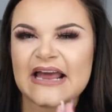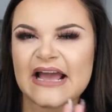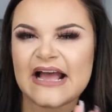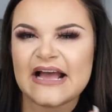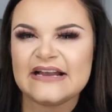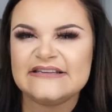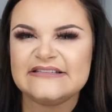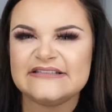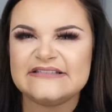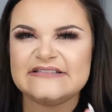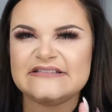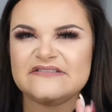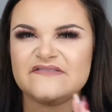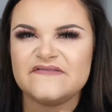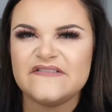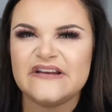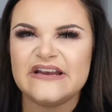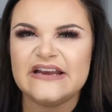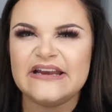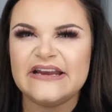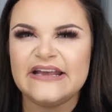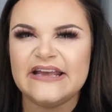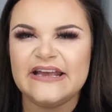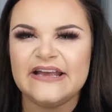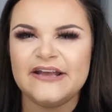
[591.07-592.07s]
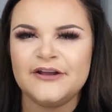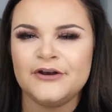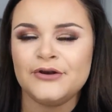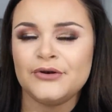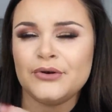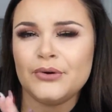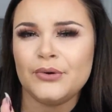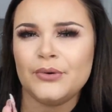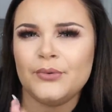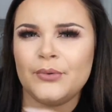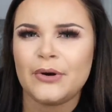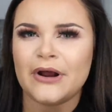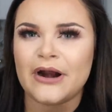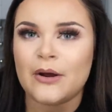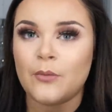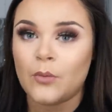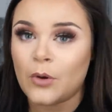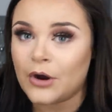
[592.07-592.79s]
Like, I didn't really know what I